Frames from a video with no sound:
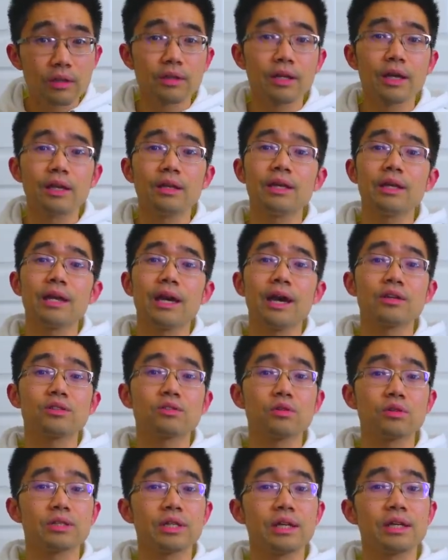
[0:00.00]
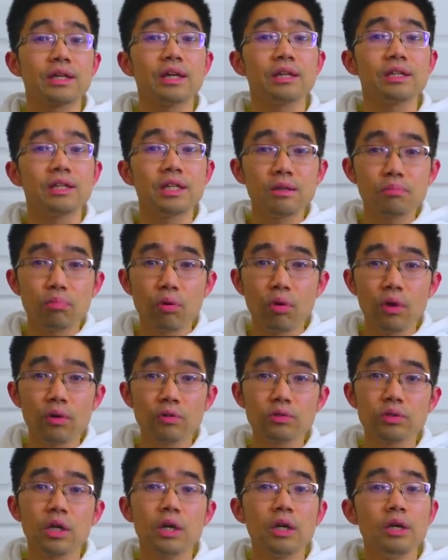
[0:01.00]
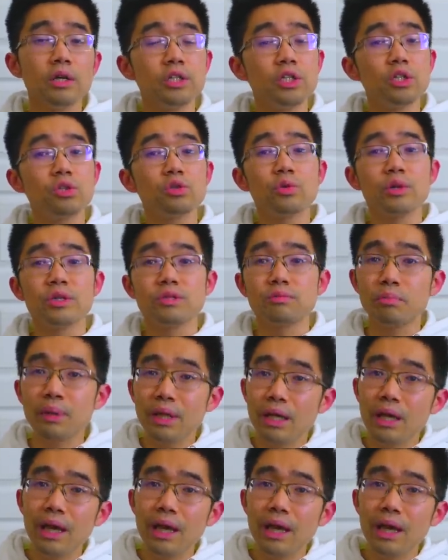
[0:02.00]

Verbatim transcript: than the Astrox 88D Pros due to its bigger